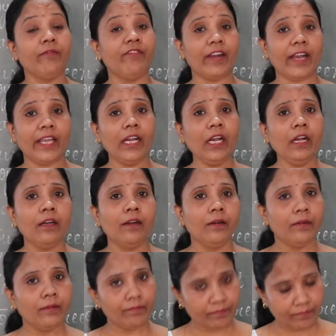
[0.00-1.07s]

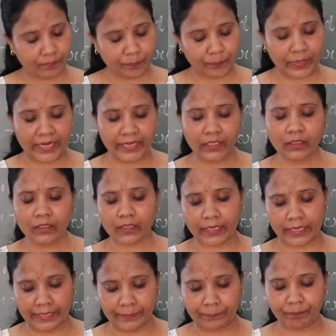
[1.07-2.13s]
while
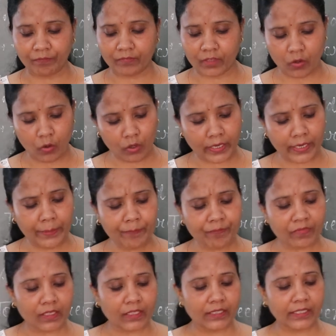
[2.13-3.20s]
playing game. Okay,
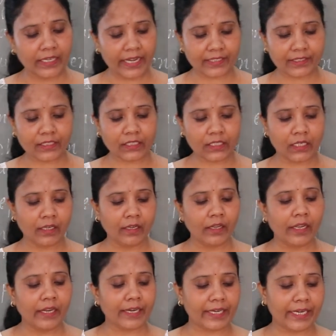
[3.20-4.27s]
next,
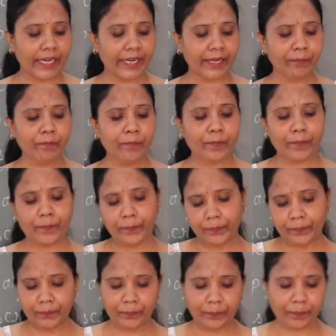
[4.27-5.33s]
game
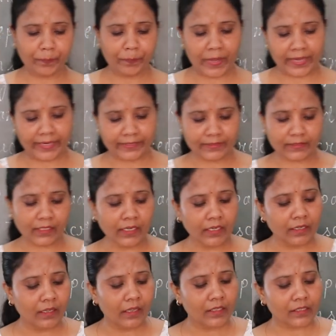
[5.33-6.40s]
pad.
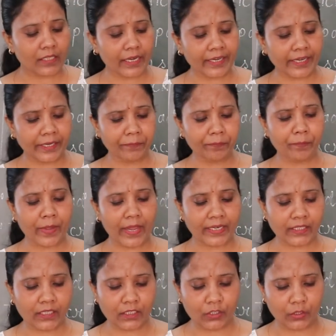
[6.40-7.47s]
The game
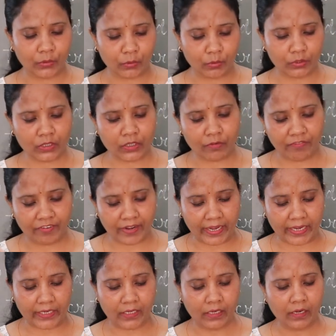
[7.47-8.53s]
pad is used
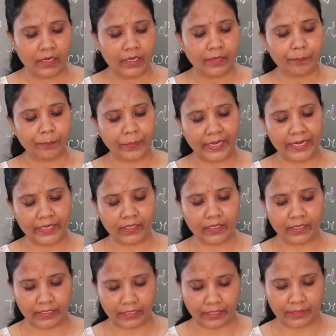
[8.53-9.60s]
while
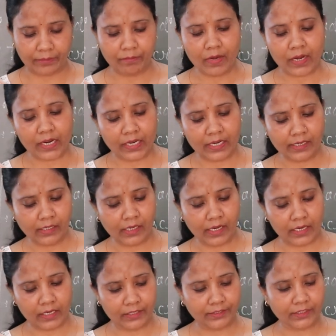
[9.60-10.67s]
playing game.
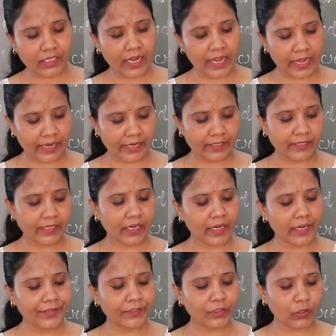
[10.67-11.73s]
It is
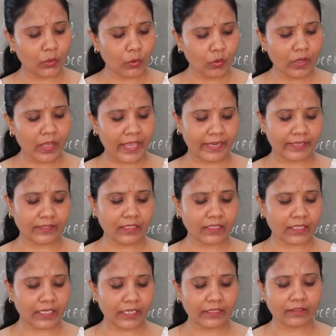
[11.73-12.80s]
held in two hands.
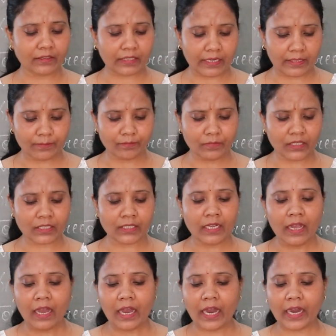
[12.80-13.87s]
In thumbs
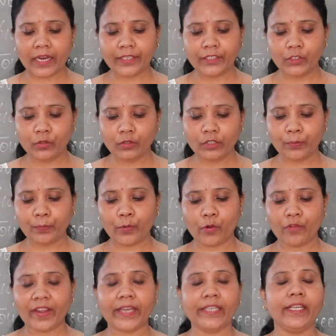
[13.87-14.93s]
are used
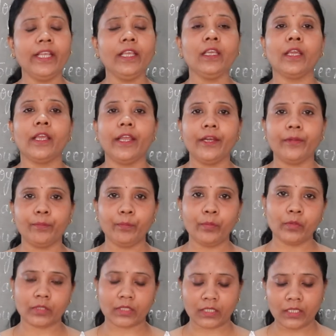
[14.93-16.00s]
providing
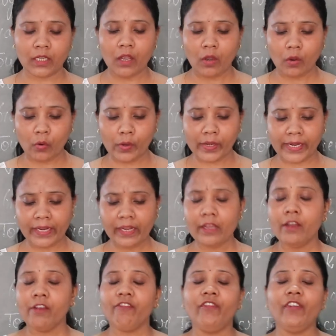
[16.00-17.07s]
inputs.
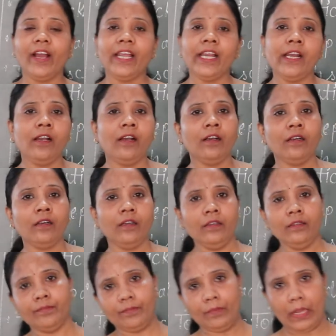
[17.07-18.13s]
Okay,
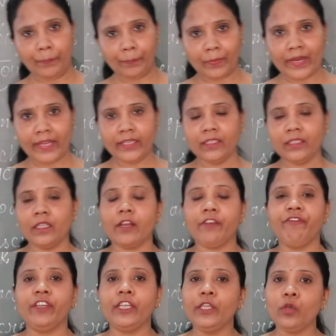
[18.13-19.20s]
while playing the
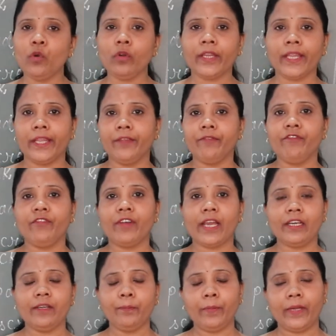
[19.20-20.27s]
video game,
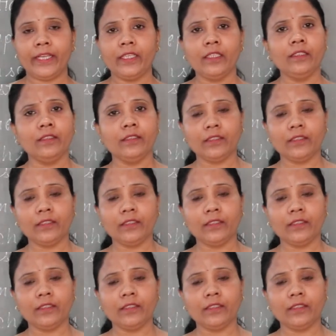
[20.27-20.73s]
while playing